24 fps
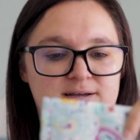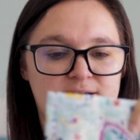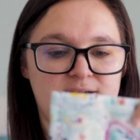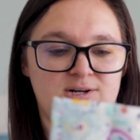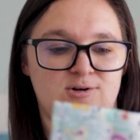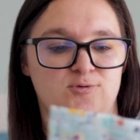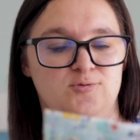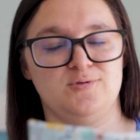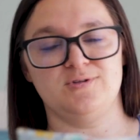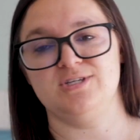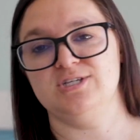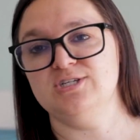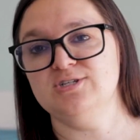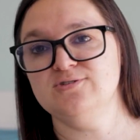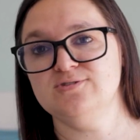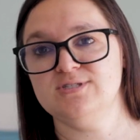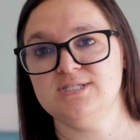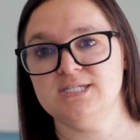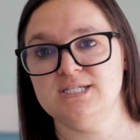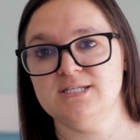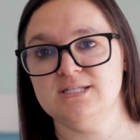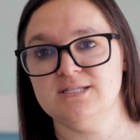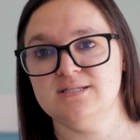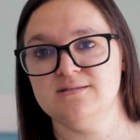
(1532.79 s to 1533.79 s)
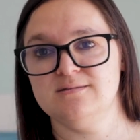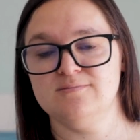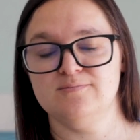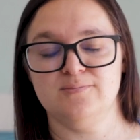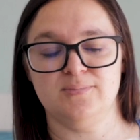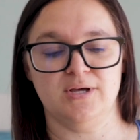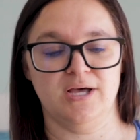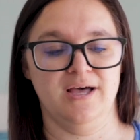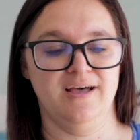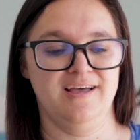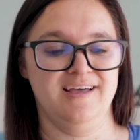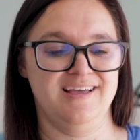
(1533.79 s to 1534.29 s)
I don't really use it,
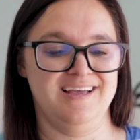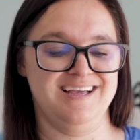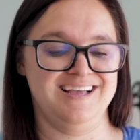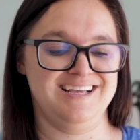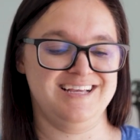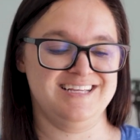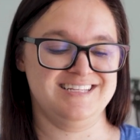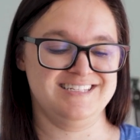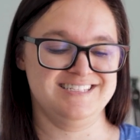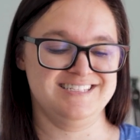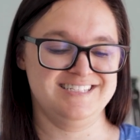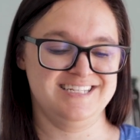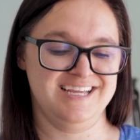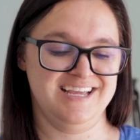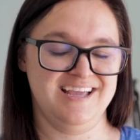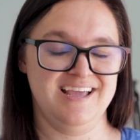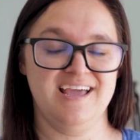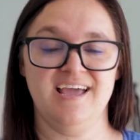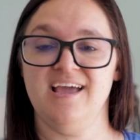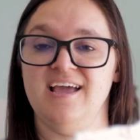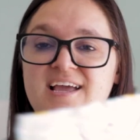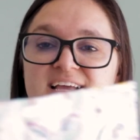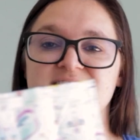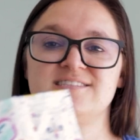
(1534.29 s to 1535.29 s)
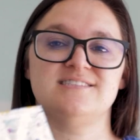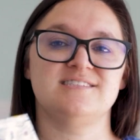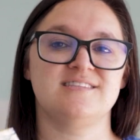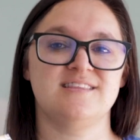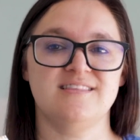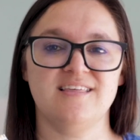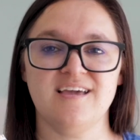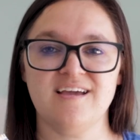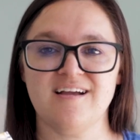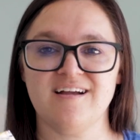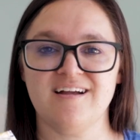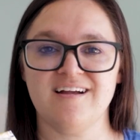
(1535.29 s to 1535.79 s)
but it's
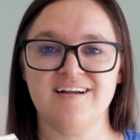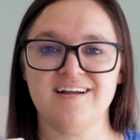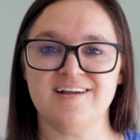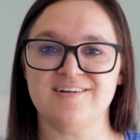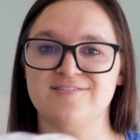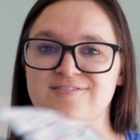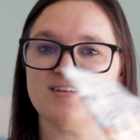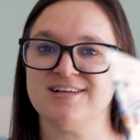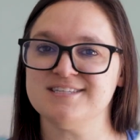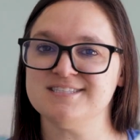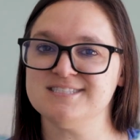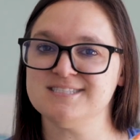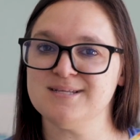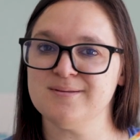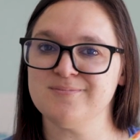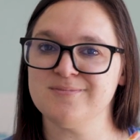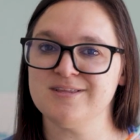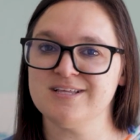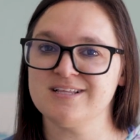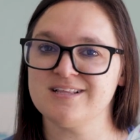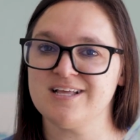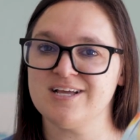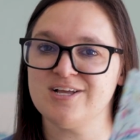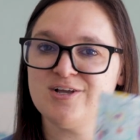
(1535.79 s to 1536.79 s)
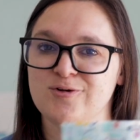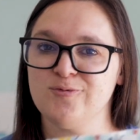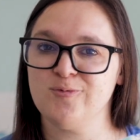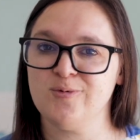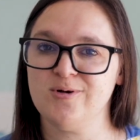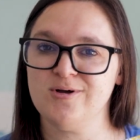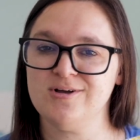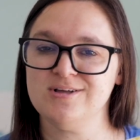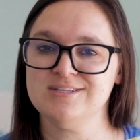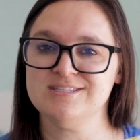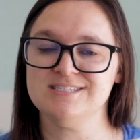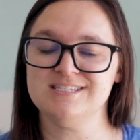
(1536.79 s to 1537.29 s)
there if that's something that you
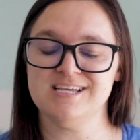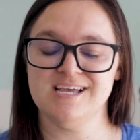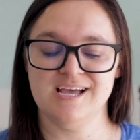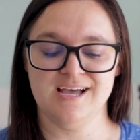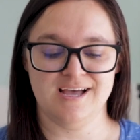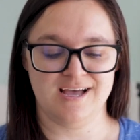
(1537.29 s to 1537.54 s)
want.